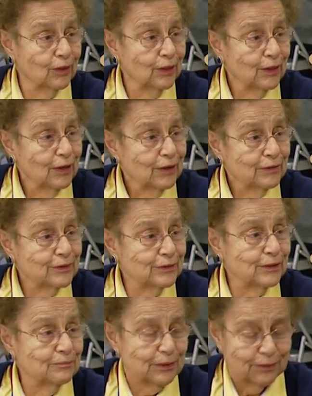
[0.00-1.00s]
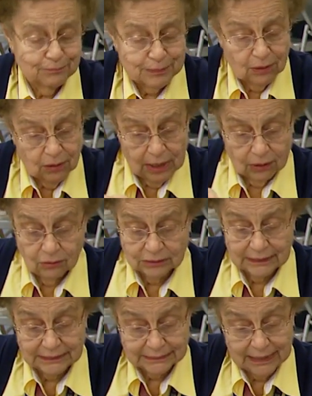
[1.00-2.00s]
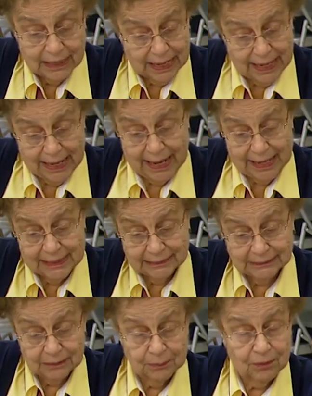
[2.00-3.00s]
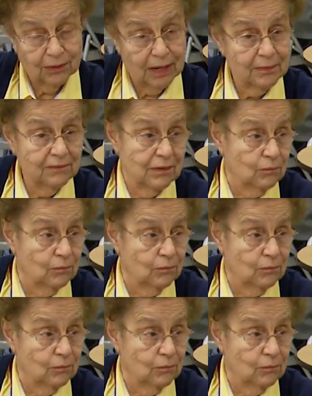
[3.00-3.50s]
well as telling us that it's time to look at some of the